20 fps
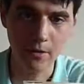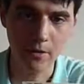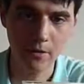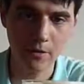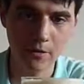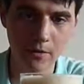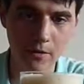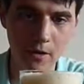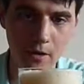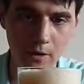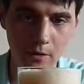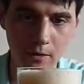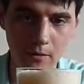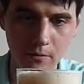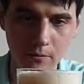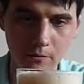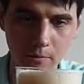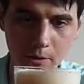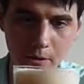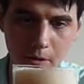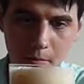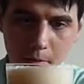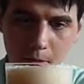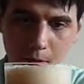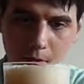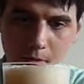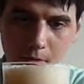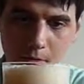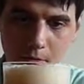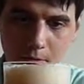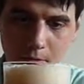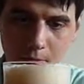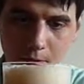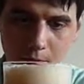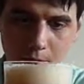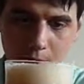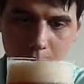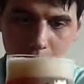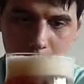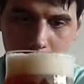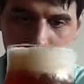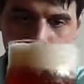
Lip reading: it looks really amazing to me.